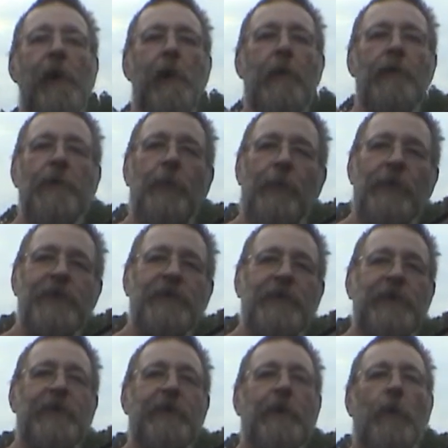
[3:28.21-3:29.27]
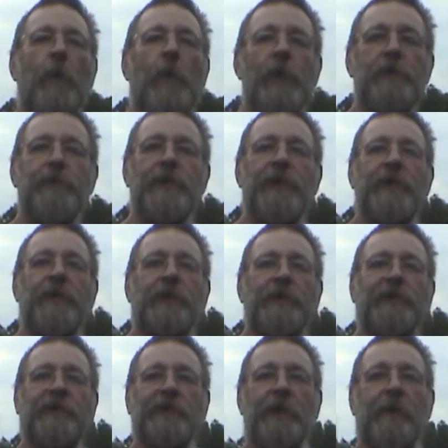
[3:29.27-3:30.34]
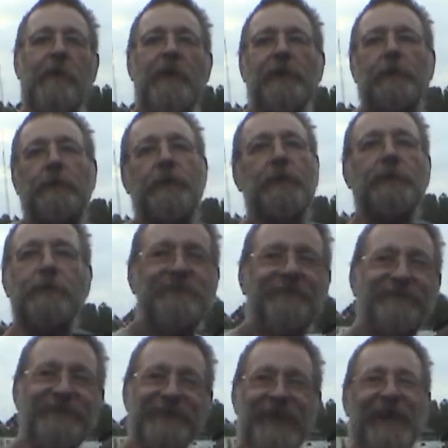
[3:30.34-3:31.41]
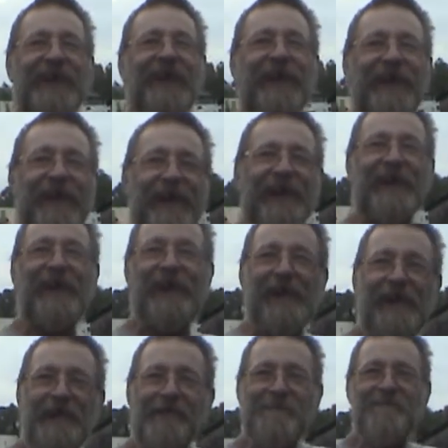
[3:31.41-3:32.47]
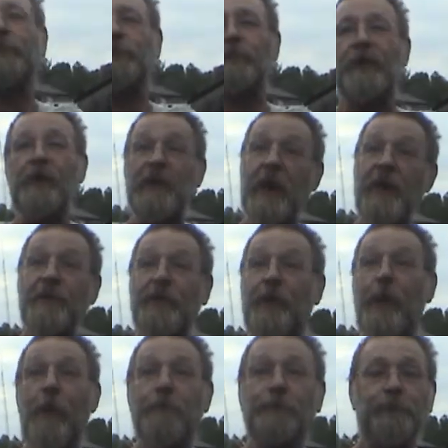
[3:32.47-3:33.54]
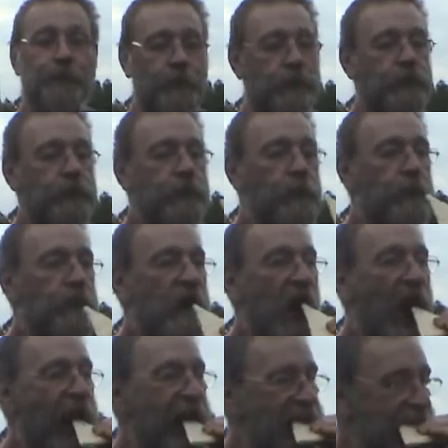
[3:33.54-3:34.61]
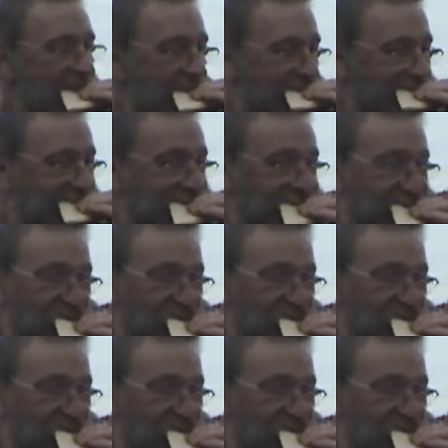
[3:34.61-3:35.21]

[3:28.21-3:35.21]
long you want to stand there and watch me eat this sandwich, but it tastes good. Chunk tuna in a